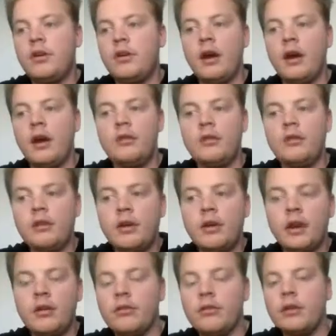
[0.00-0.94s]
tons
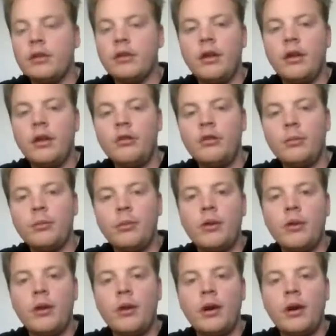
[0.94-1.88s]
and tons and tons
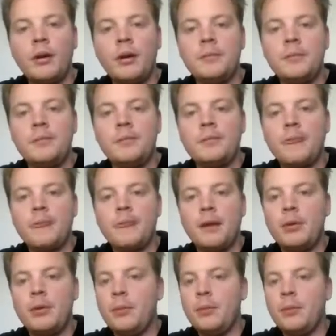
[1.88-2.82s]
more
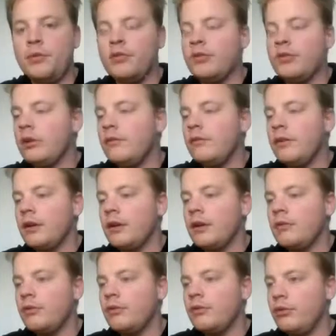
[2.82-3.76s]
people
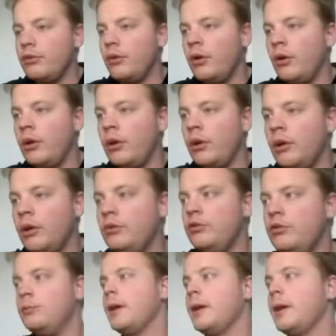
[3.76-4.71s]
surfing for
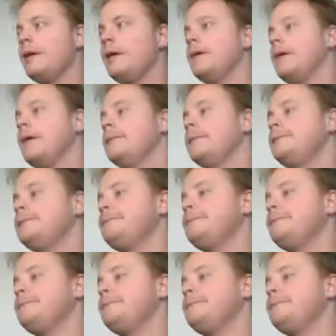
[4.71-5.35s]
YouTube content.